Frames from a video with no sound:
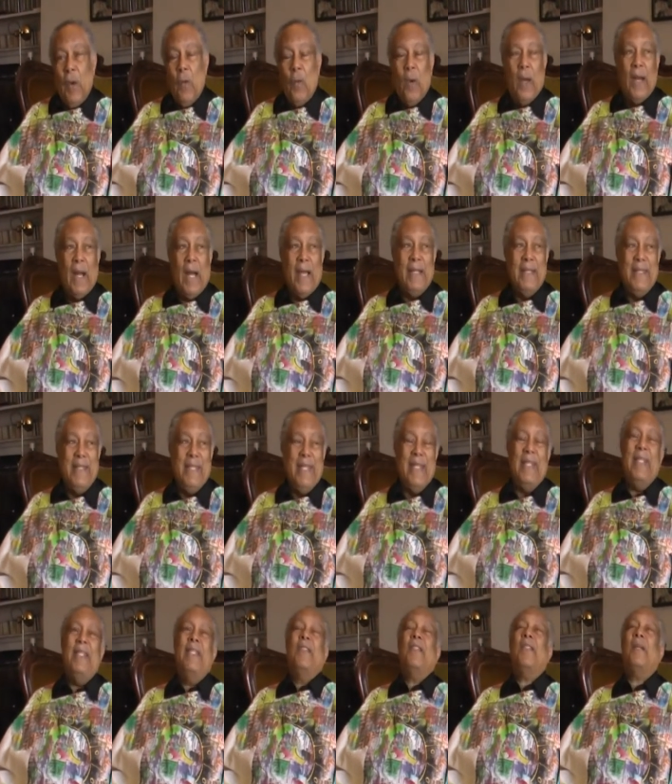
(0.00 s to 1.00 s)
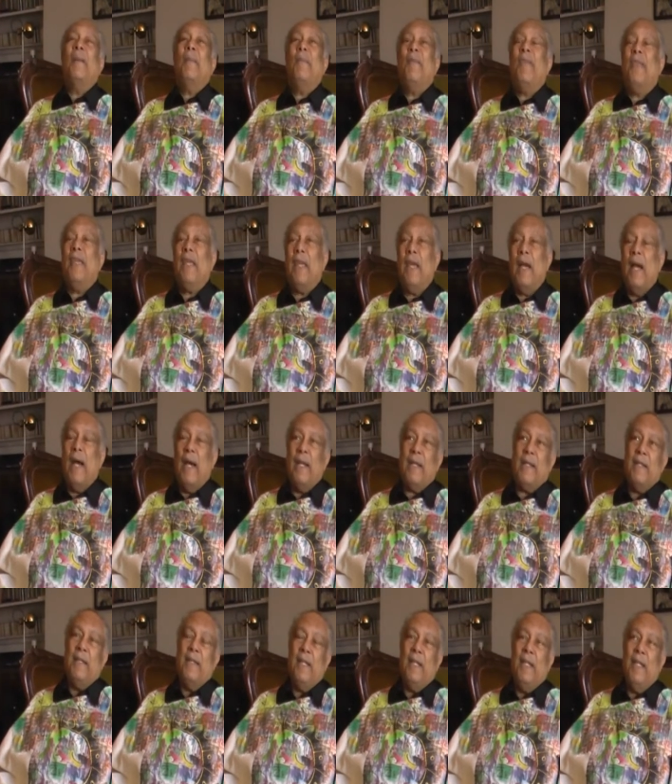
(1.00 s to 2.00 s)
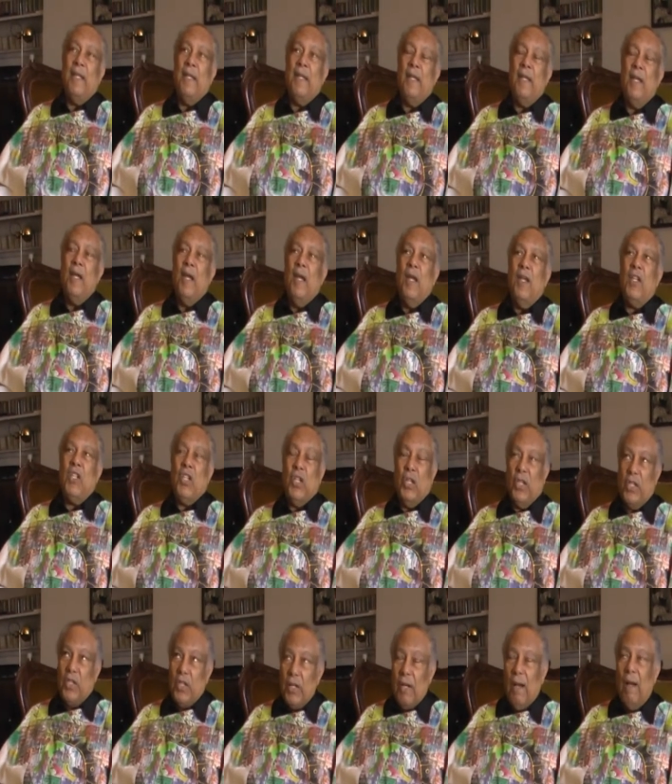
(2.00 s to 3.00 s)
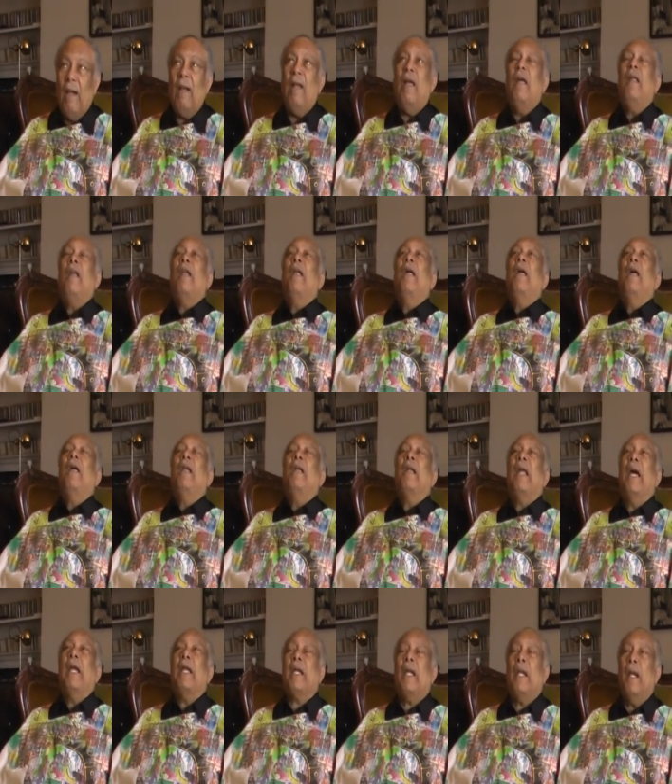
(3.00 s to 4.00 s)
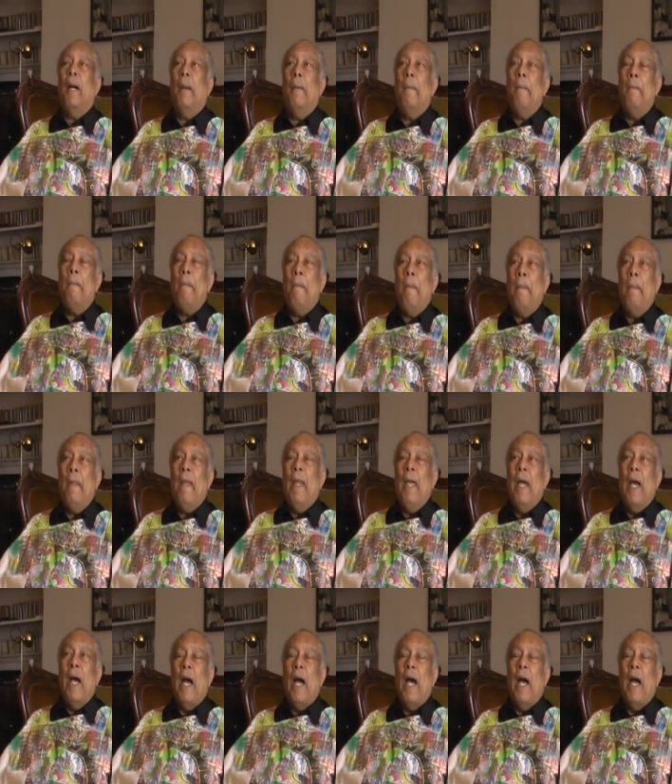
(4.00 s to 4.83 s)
Well, I did something at the Churchill nightclub, mm-hmm.